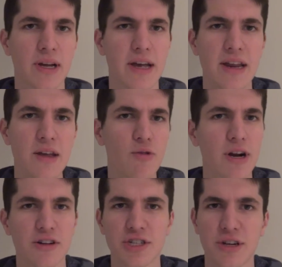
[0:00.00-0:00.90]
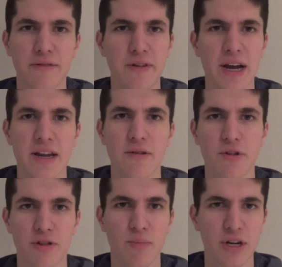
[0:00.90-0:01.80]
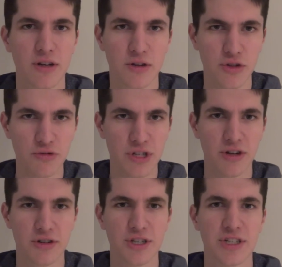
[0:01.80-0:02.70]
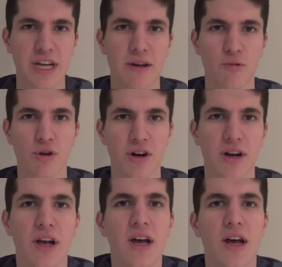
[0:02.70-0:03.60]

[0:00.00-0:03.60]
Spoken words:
Anyone else could find it with due diligence and work.